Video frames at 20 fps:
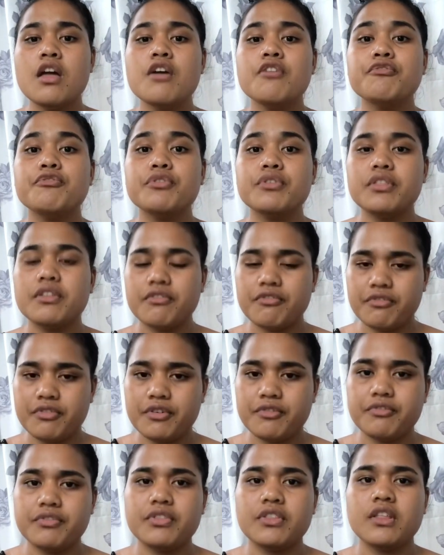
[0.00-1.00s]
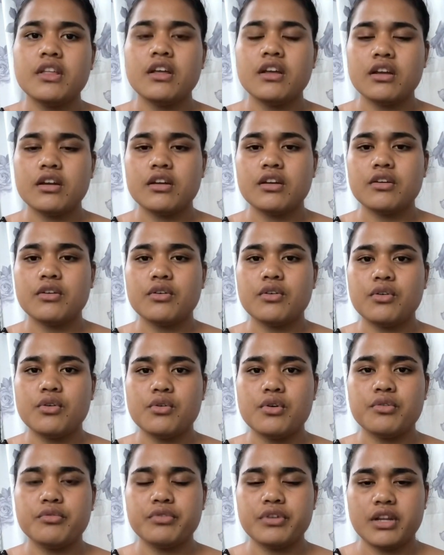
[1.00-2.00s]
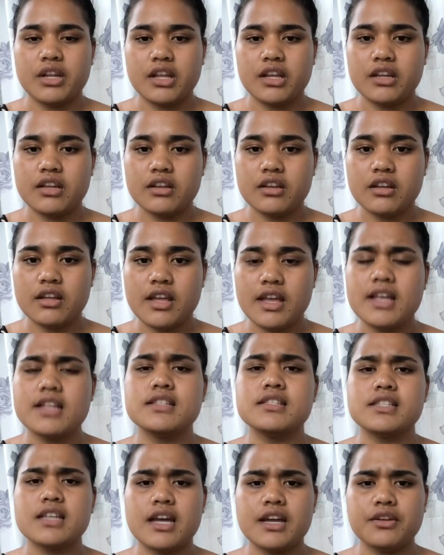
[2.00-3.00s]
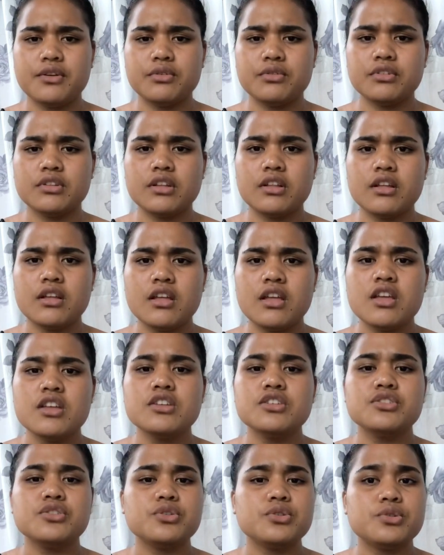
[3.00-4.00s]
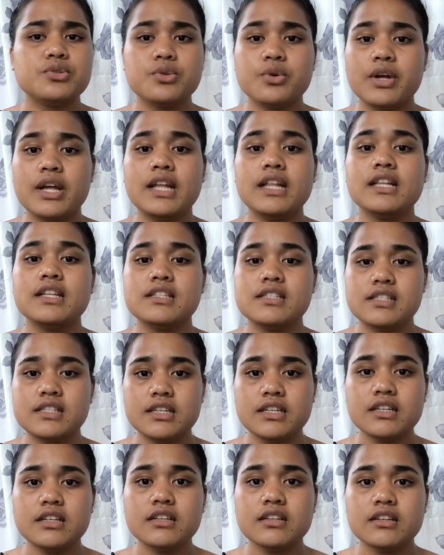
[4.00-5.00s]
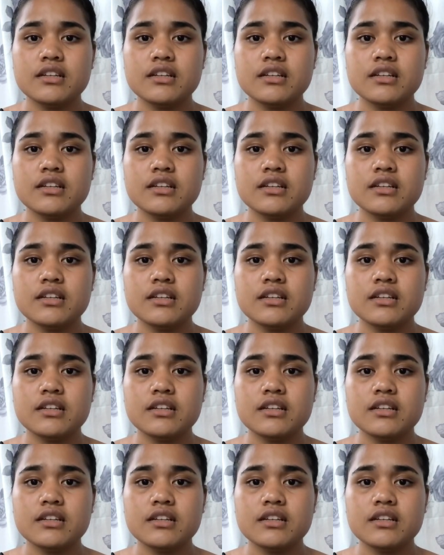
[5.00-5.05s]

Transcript: For the fifth core reading, entitled Socializing